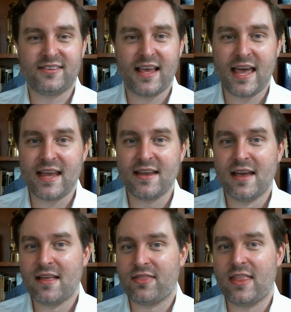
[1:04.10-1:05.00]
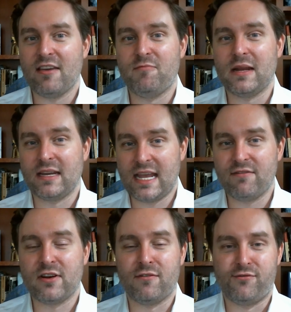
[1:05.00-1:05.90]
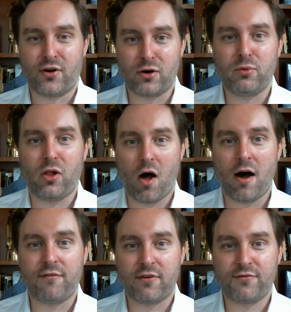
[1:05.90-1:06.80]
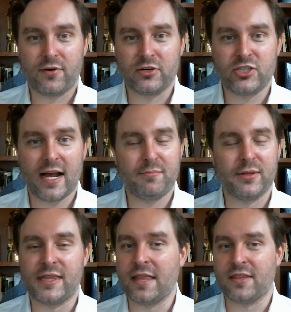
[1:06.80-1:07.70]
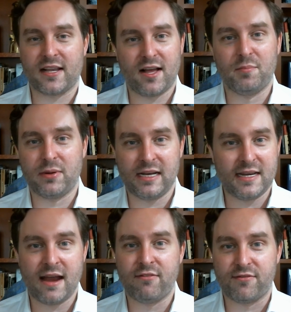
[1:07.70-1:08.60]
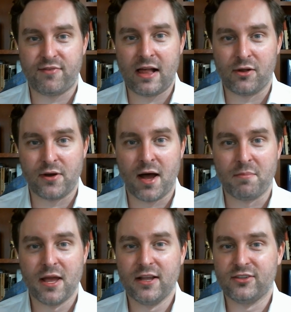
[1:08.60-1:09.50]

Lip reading: say they've been given a verbal offer for a job, but then the company never followed up.